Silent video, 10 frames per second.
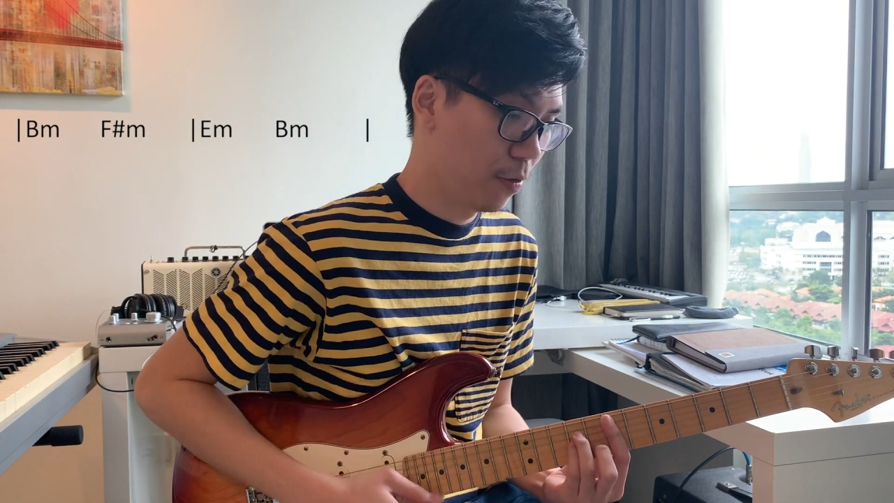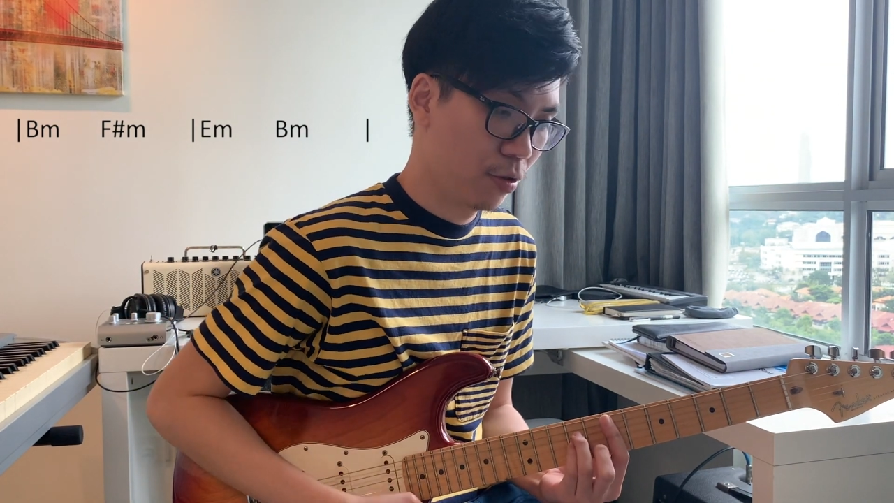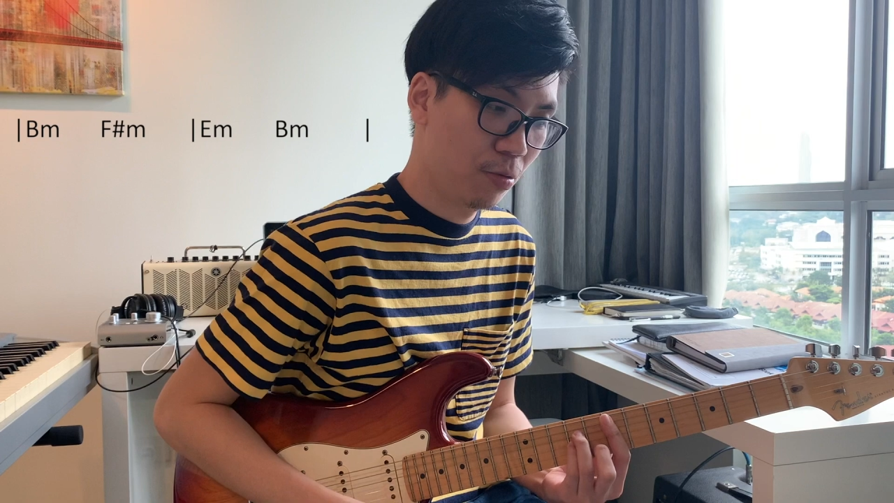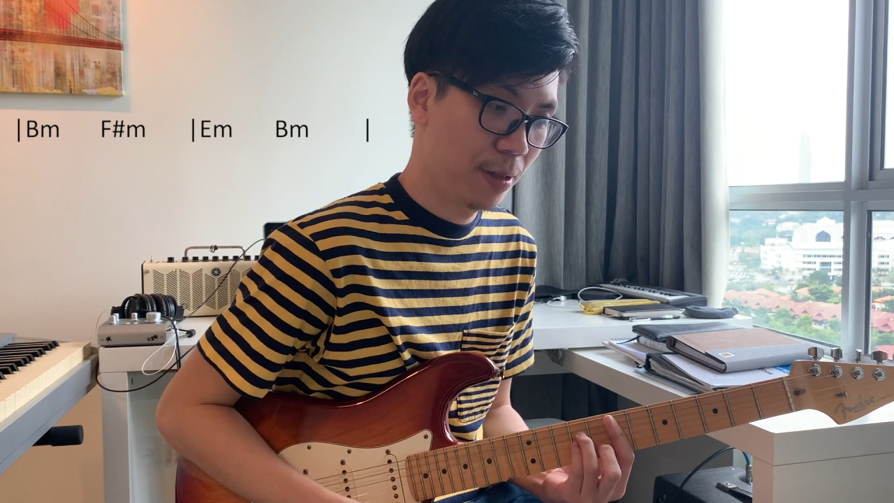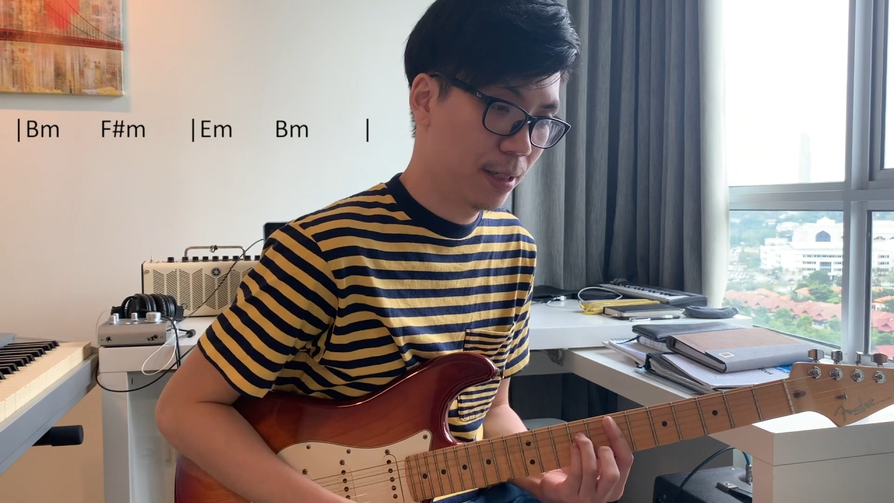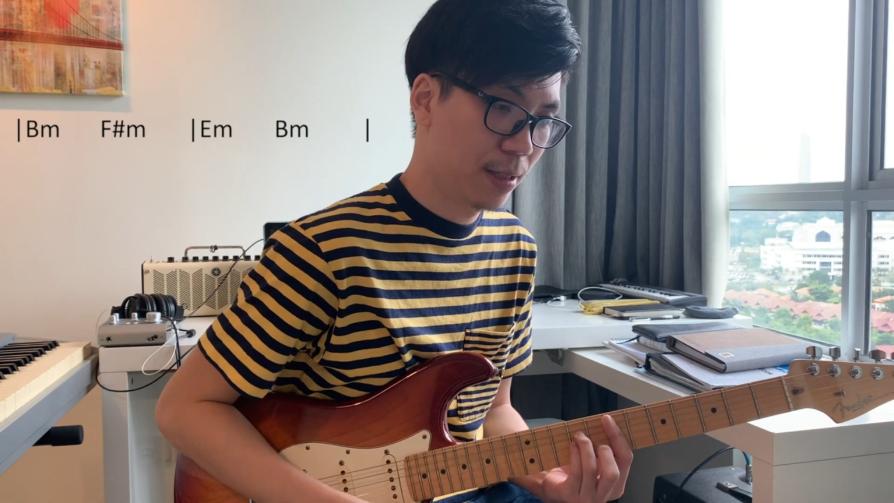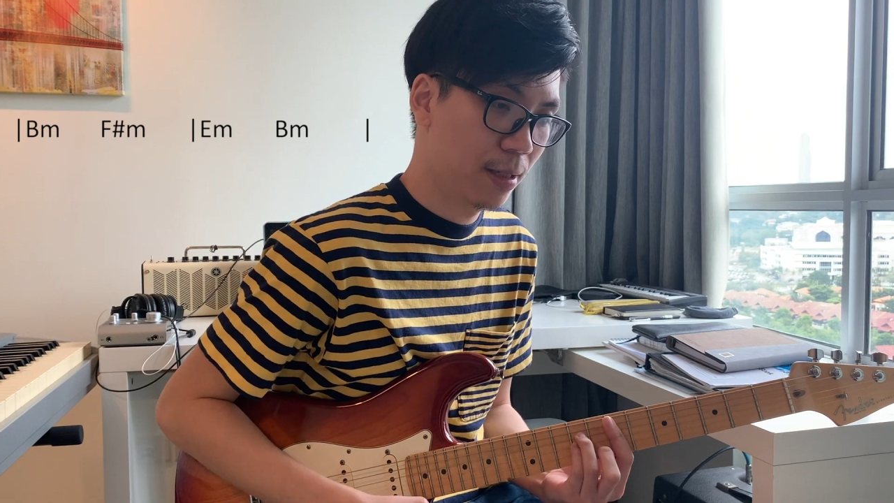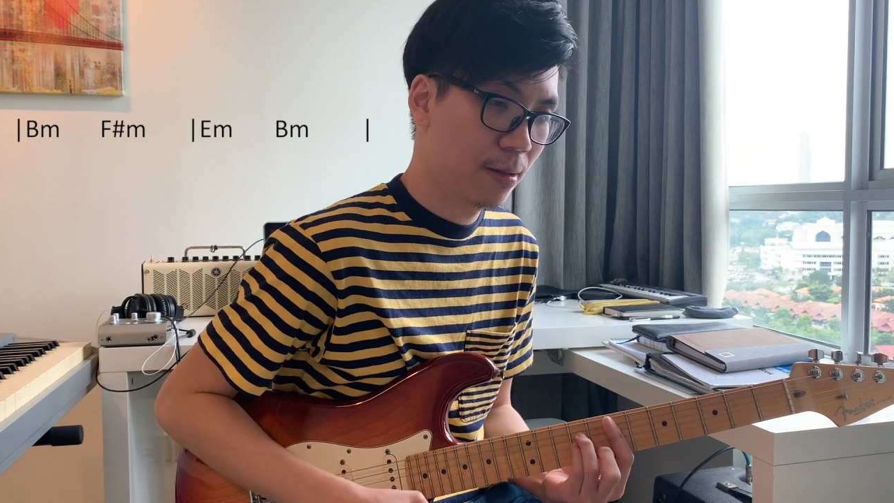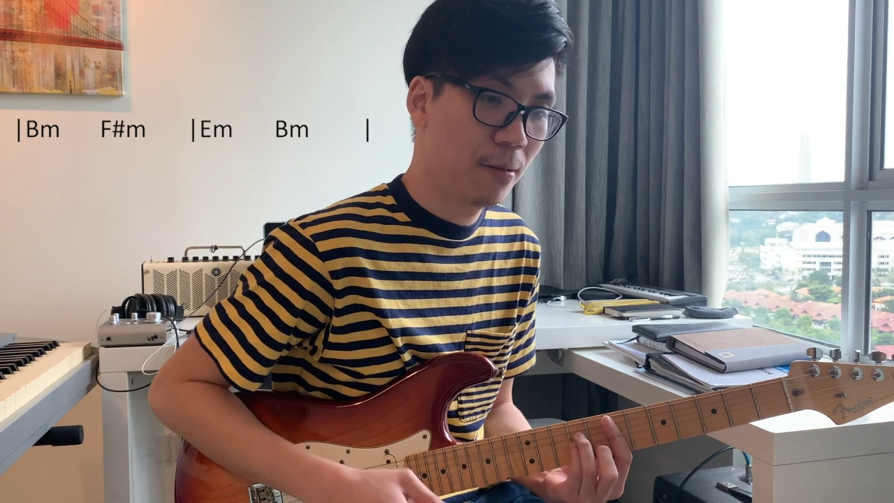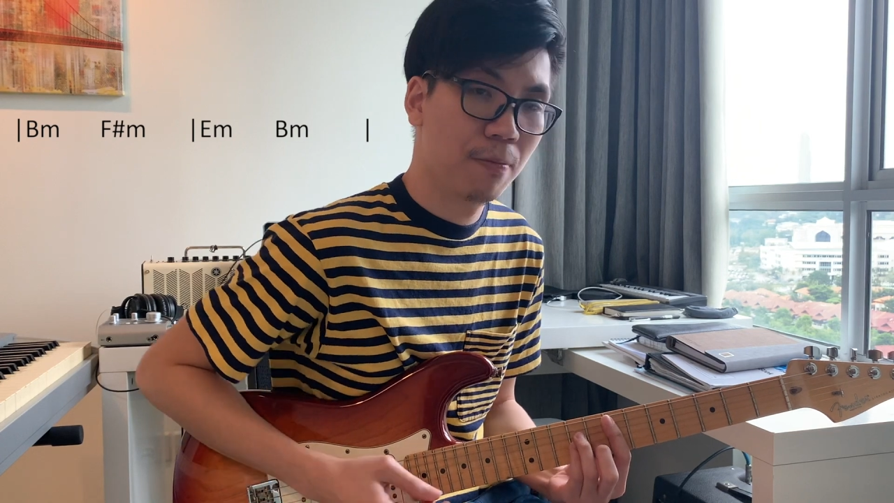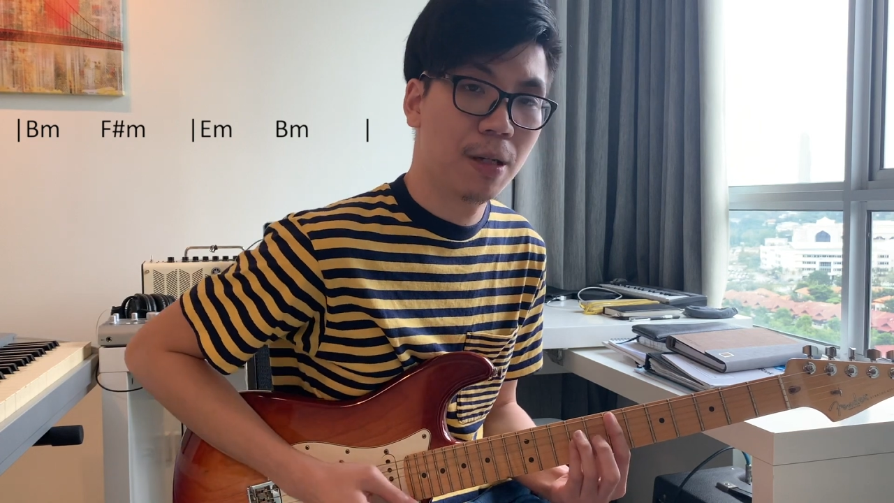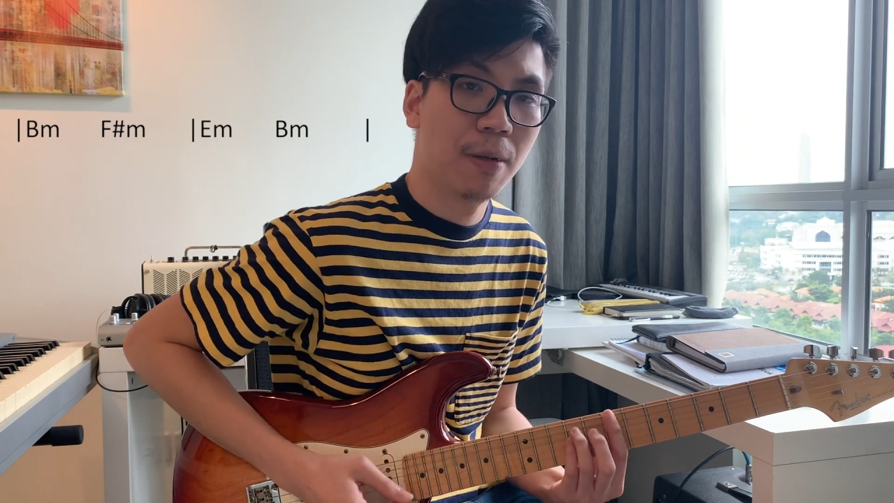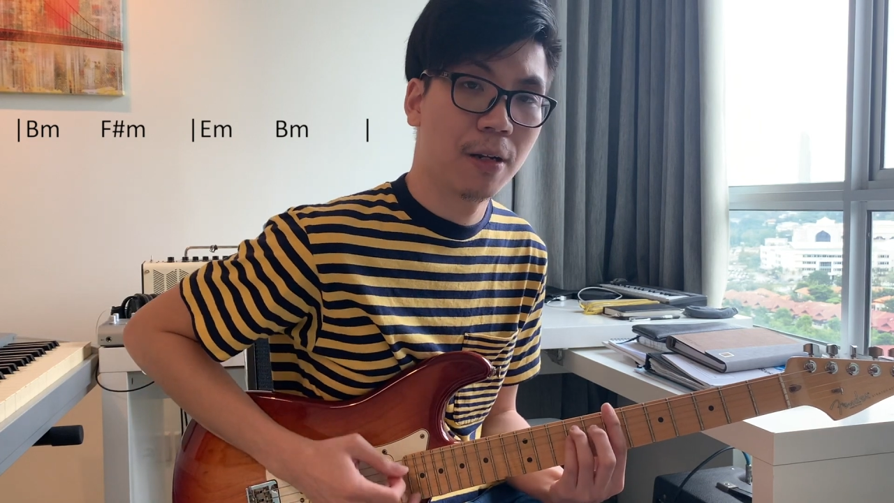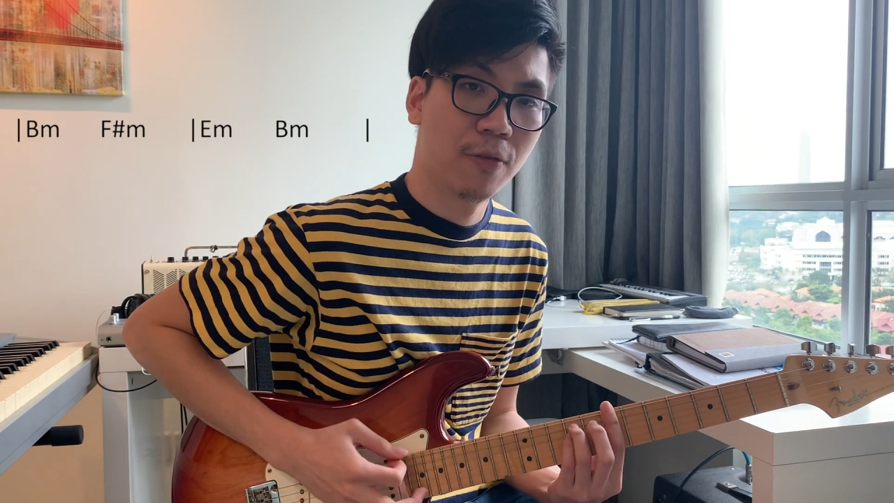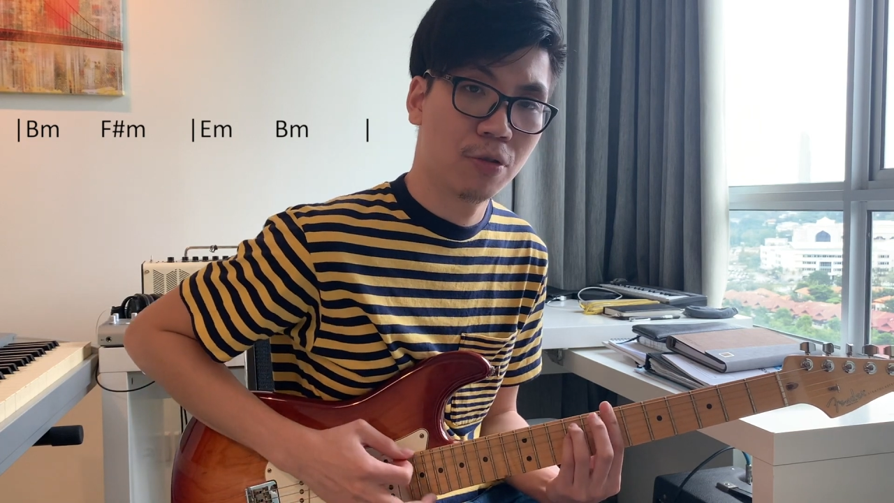2 beats, B
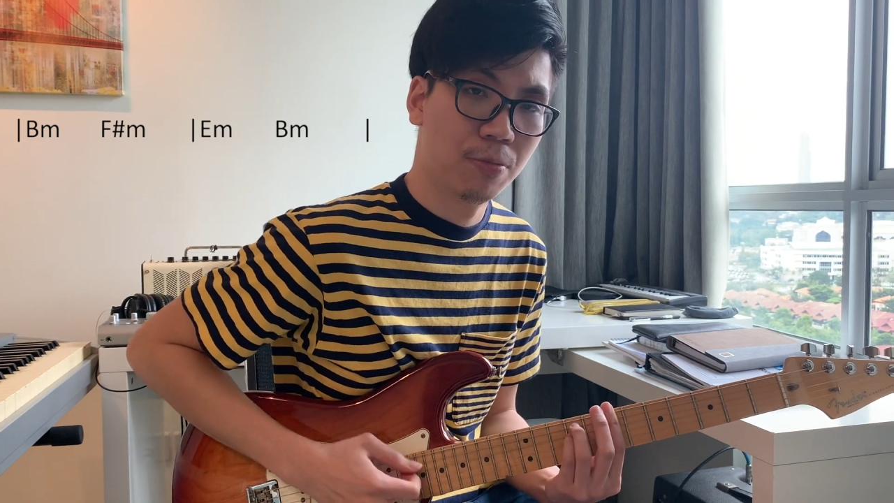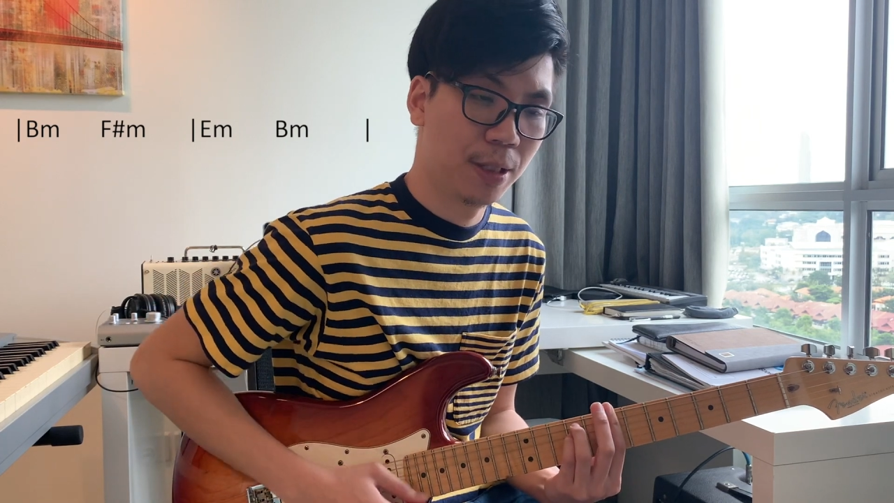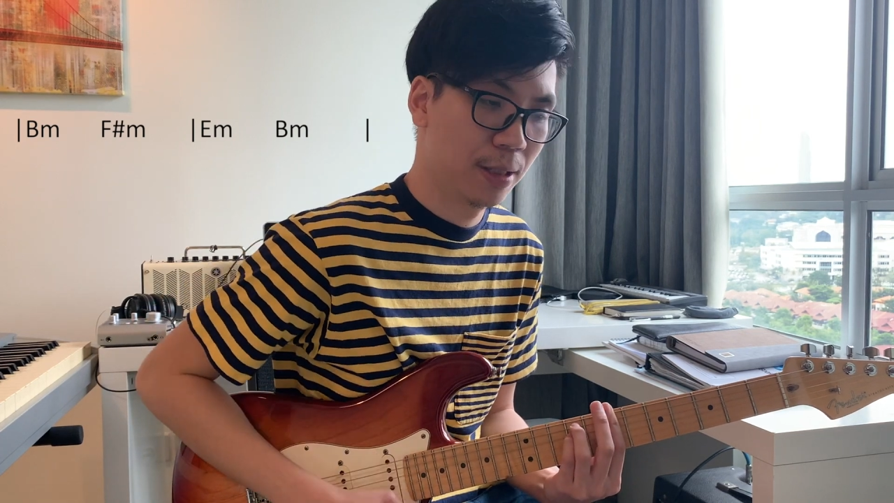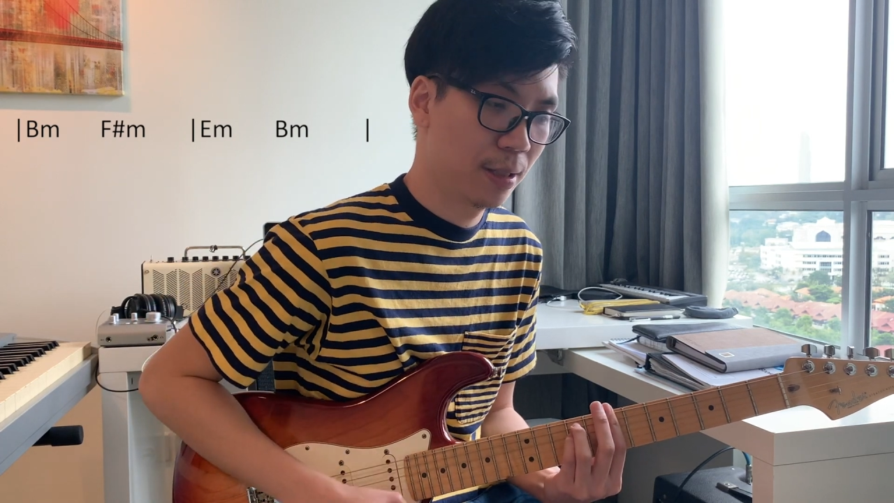minor for 2 beats.